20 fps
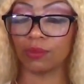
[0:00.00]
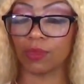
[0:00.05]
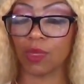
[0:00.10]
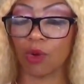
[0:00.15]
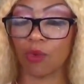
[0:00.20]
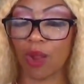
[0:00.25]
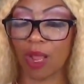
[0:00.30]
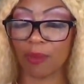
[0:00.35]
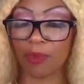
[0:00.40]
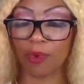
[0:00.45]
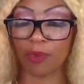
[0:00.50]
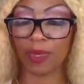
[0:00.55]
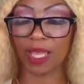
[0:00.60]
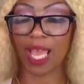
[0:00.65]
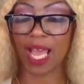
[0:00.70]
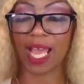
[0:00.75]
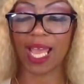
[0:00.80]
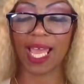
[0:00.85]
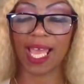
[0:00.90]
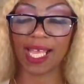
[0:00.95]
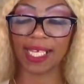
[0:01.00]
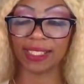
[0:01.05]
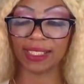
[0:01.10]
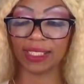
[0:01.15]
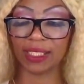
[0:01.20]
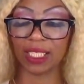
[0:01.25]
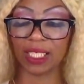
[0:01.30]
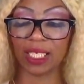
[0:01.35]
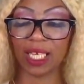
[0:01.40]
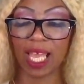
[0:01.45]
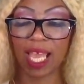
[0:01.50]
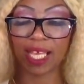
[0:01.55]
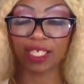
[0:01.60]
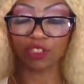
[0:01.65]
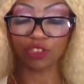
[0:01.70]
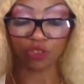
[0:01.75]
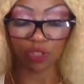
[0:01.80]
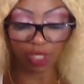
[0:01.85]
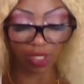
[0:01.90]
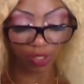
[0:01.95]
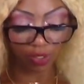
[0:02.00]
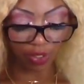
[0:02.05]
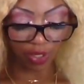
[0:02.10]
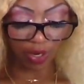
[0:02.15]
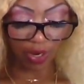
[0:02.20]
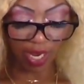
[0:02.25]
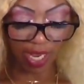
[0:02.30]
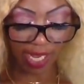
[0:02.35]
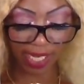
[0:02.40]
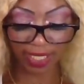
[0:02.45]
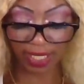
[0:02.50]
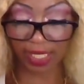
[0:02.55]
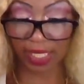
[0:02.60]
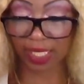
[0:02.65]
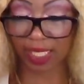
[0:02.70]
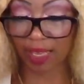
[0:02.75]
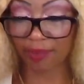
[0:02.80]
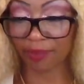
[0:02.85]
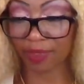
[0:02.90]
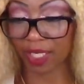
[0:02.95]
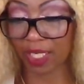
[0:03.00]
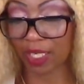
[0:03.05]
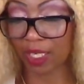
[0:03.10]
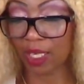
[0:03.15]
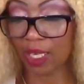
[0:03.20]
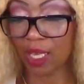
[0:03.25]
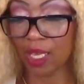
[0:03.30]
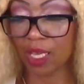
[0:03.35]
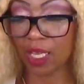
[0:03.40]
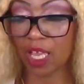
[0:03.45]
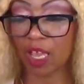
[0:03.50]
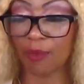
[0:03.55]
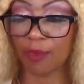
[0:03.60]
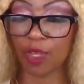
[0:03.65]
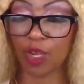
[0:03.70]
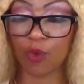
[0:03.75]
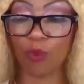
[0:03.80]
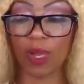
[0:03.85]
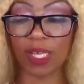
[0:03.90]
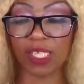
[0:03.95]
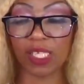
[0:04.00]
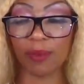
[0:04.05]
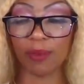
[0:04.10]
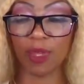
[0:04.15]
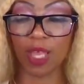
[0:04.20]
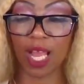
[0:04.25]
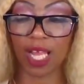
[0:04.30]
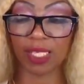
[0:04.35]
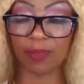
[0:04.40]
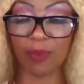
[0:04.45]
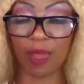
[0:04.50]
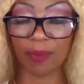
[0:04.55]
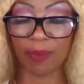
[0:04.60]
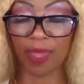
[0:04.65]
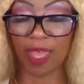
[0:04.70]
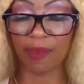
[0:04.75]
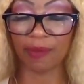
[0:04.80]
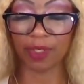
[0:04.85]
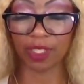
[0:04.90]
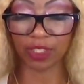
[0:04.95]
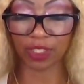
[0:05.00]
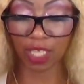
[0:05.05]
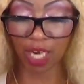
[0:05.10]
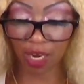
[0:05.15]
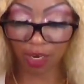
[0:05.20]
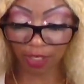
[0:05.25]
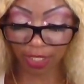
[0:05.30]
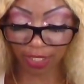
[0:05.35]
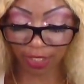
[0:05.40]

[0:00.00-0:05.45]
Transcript: all right but we got x and extra so your x is definitely coming your way. Some of you guys might be having to turn